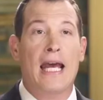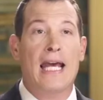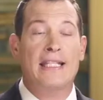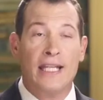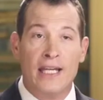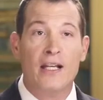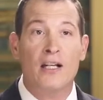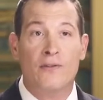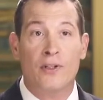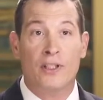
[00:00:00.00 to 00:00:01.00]
At the Kann
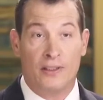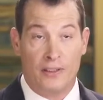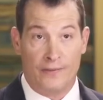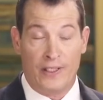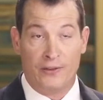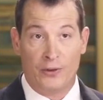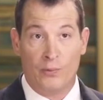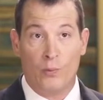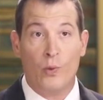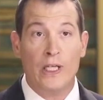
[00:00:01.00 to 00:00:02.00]
California Defense
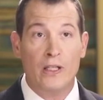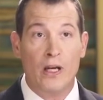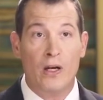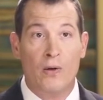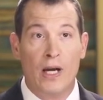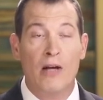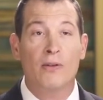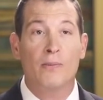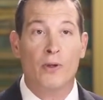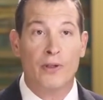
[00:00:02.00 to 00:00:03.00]
Group, we know
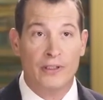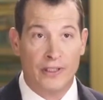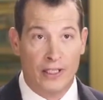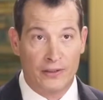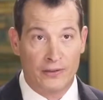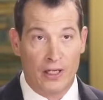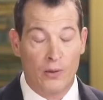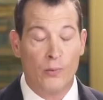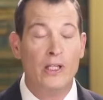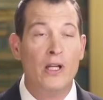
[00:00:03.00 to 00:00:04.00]
how important these cases
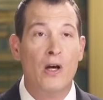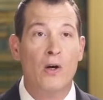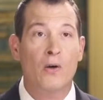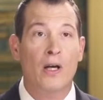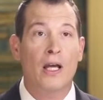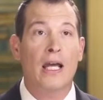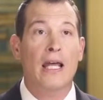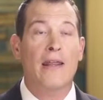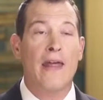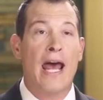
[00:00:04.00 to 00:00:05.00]
are. We know
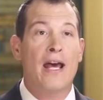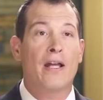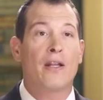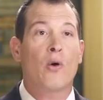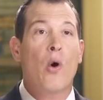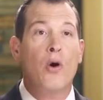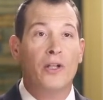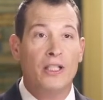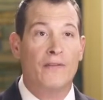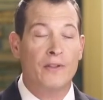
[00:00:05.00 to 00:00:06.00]
that the
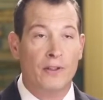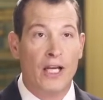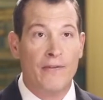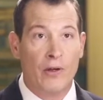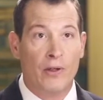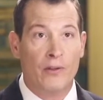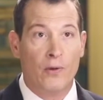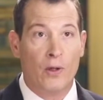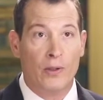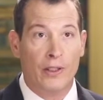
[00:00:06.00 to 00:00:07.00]
quality of your life going
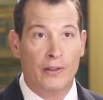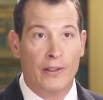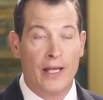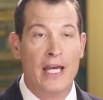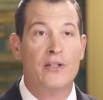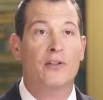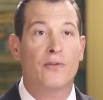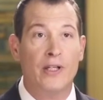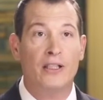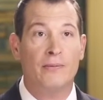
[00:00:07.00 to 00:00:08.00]
forward and your
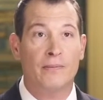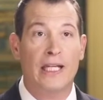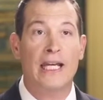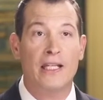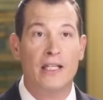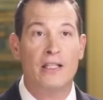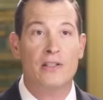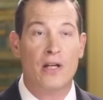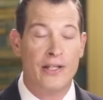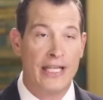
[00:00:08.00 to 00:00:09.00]
freedom can
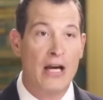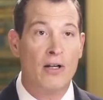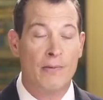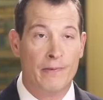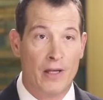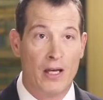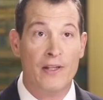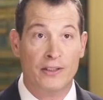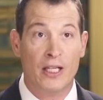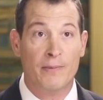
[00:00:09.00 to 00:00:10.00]
hinge on the outcome of
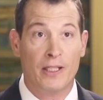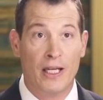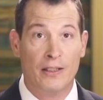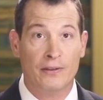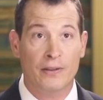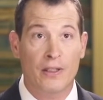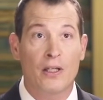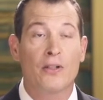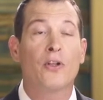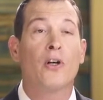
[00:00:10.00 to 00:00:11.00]
this type of case.
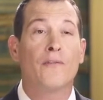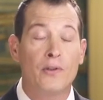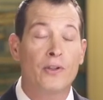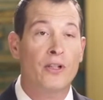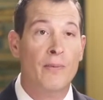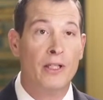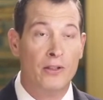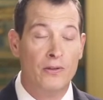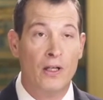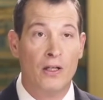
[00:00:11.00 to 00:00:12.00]
So if you or somebody
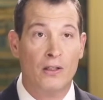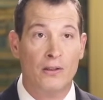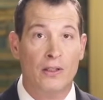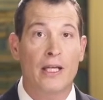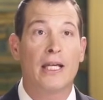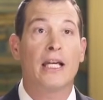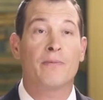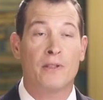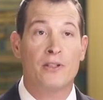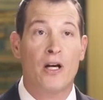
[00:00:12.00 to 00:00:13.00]
you know
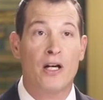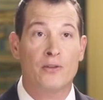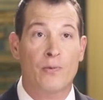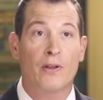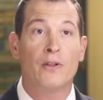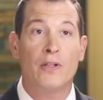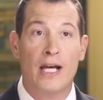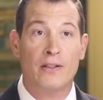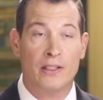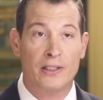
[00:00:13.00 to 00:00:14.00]
has been charged with lewd
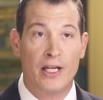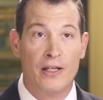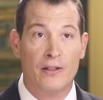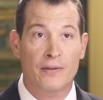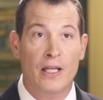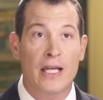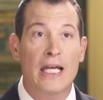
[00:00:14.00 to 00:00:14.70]
act on a child,